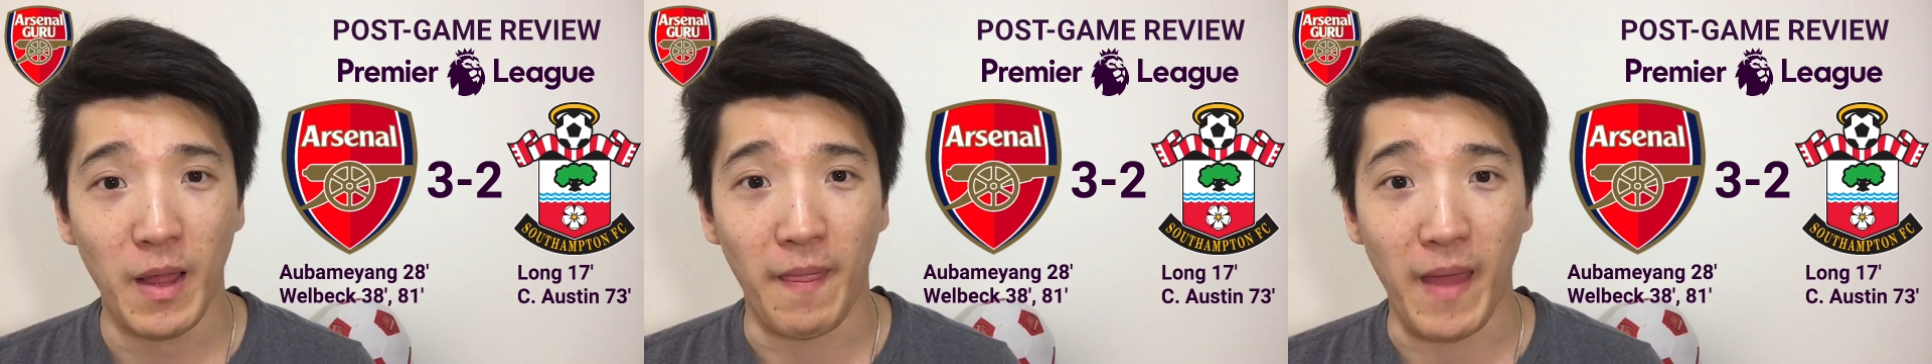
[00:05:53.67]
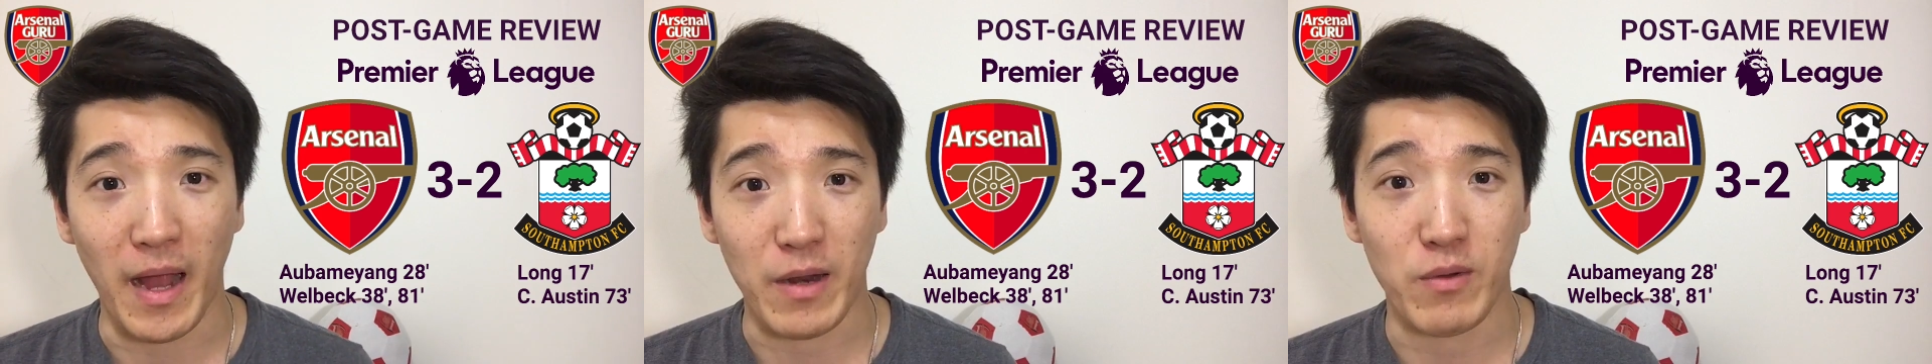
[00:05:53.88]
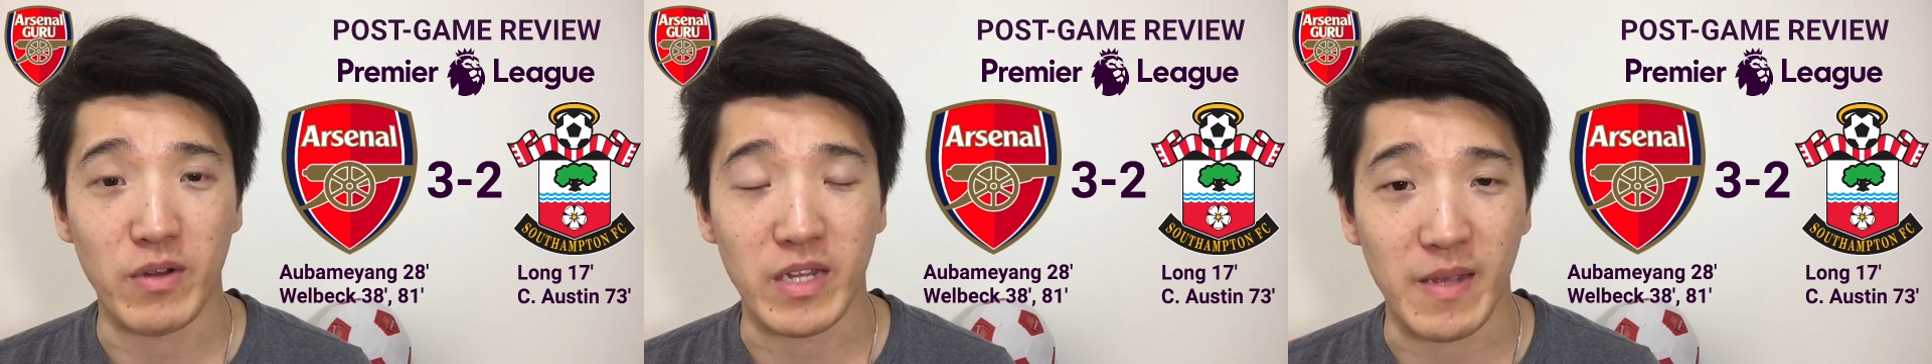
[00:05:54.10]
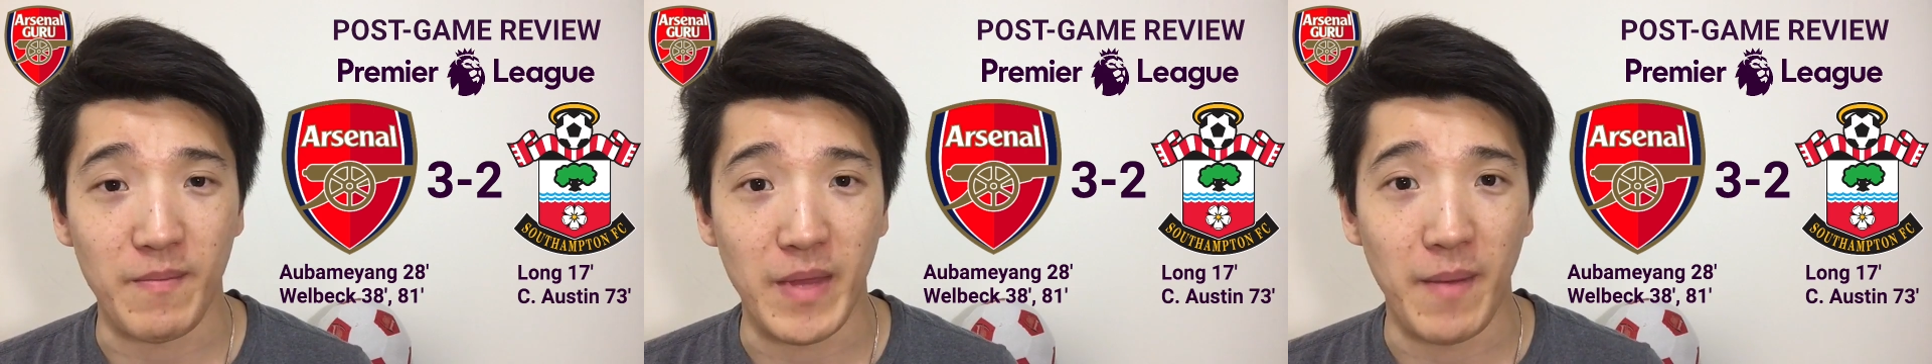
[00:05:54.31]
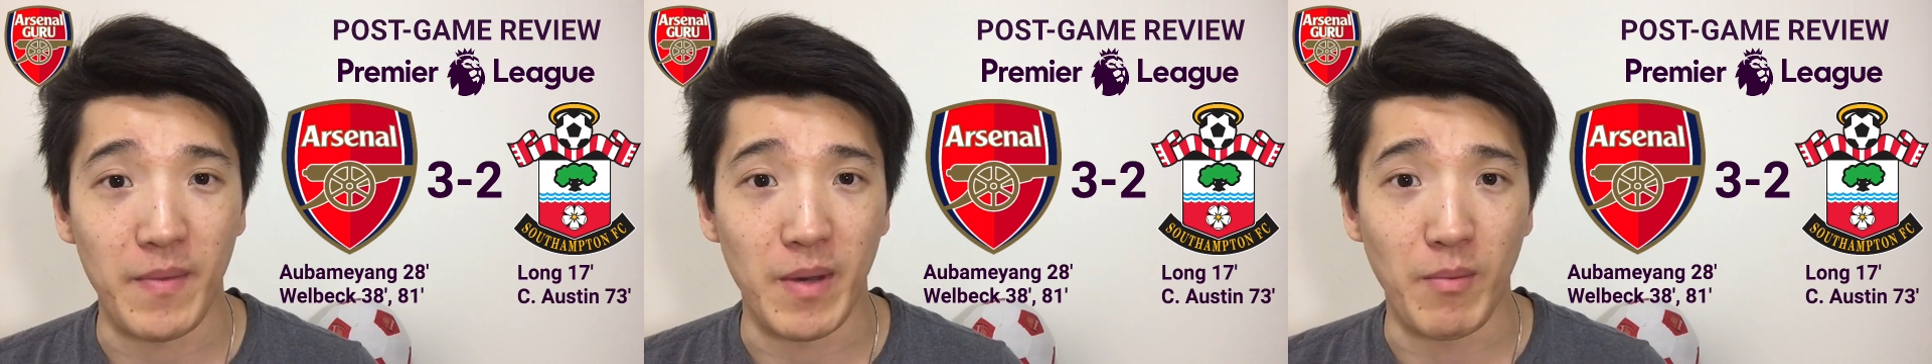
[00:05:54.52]
that could give
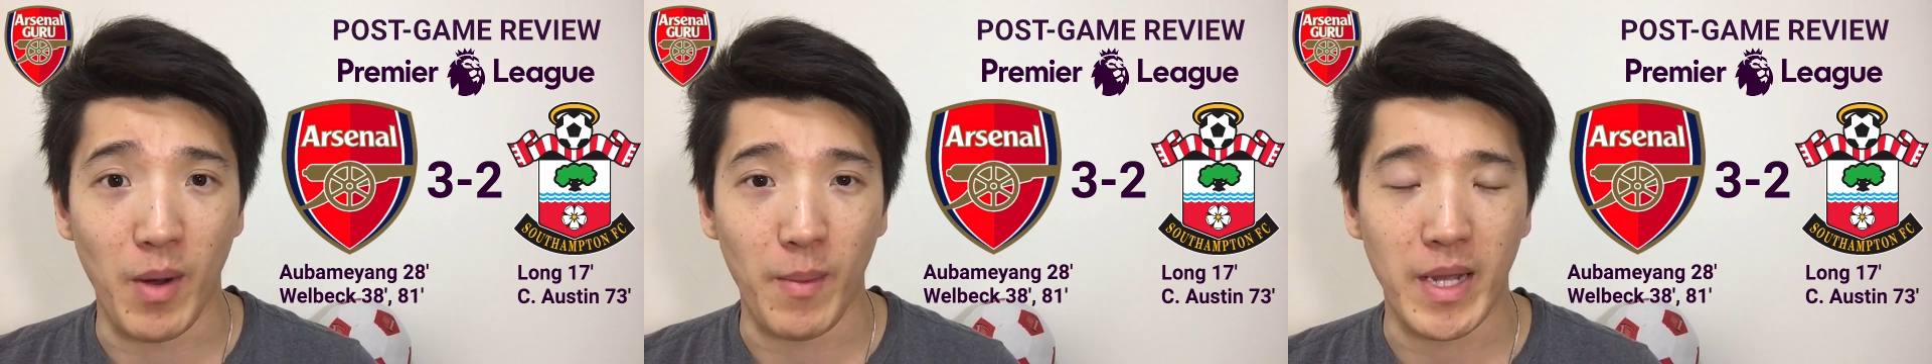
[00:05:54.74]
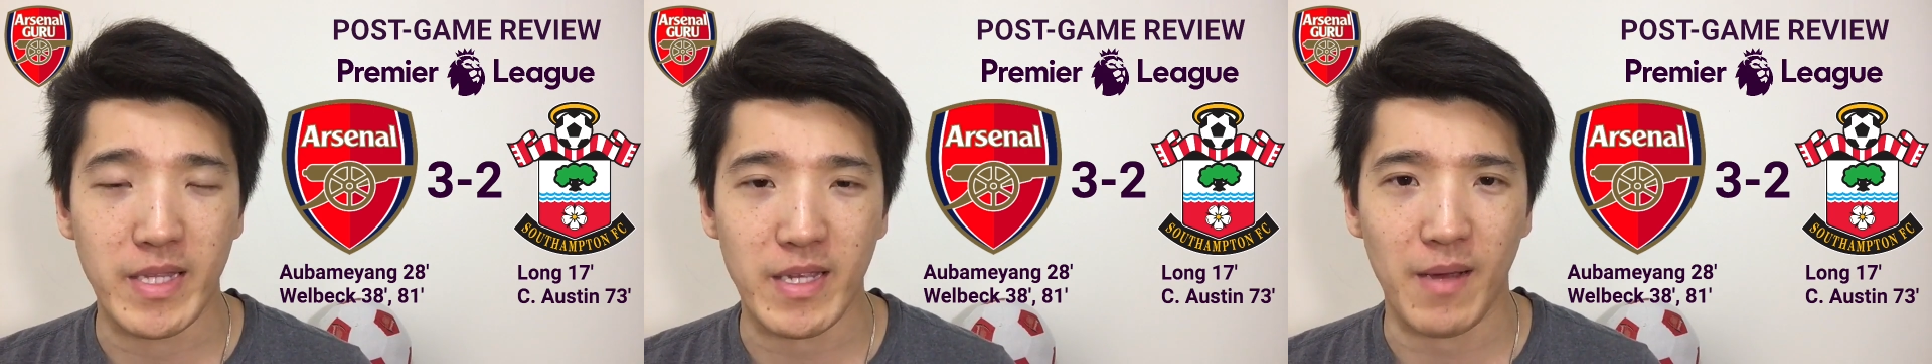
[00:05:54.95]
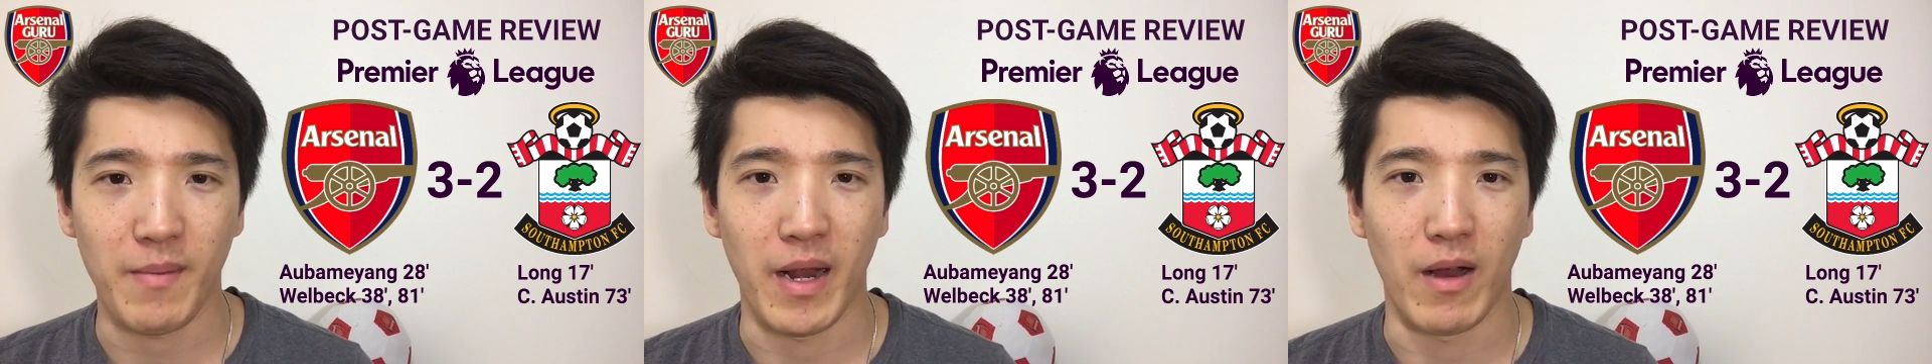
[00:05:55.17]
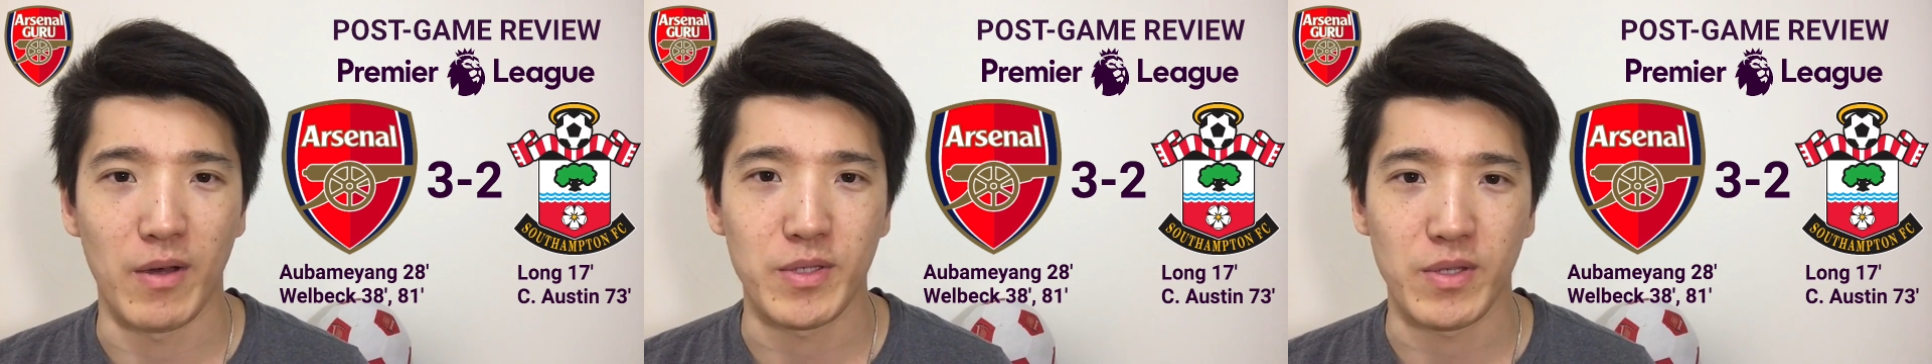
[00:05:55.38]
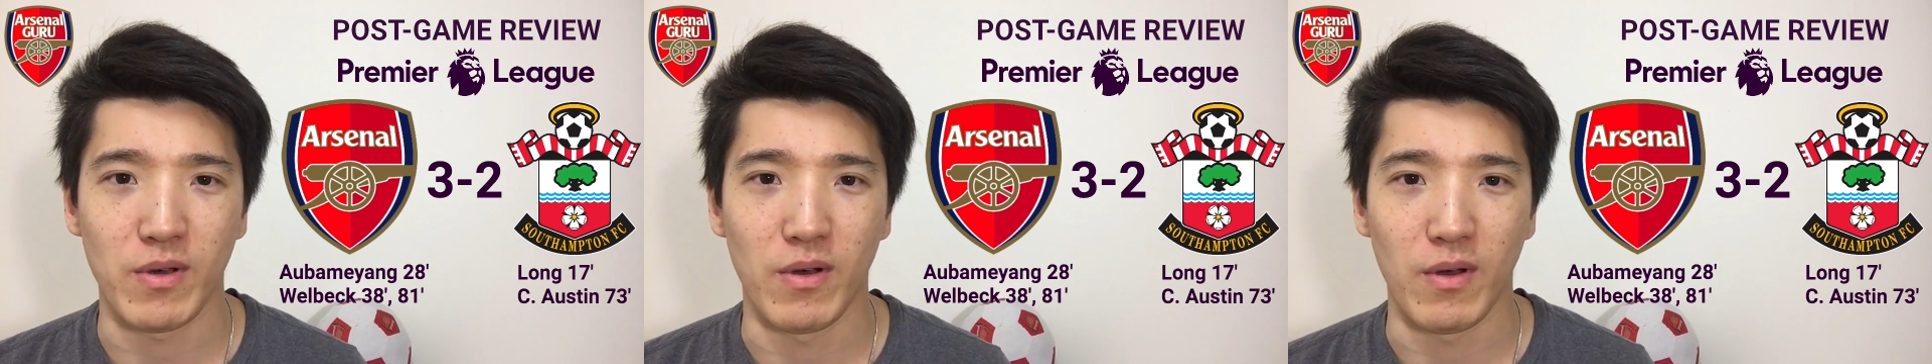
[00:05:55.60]
them the momentum and
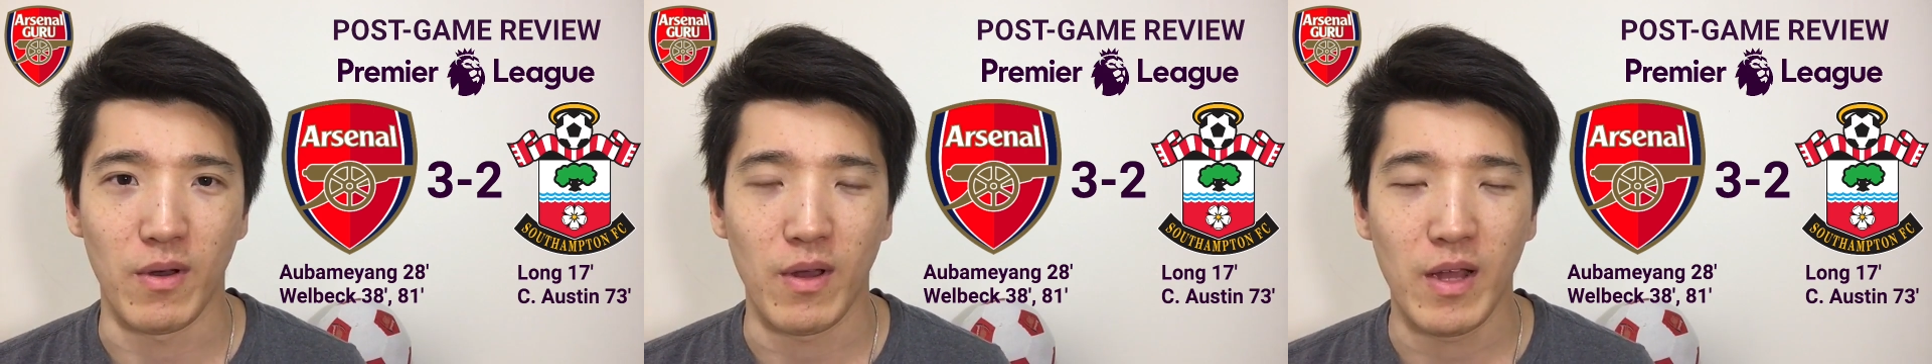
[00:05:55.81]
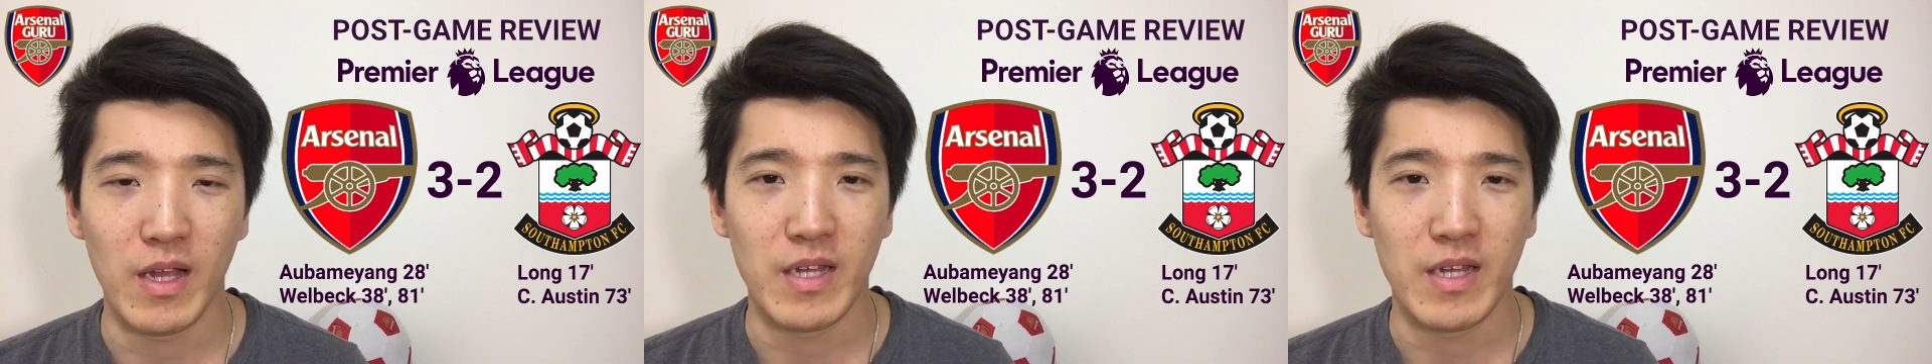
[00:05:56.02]
also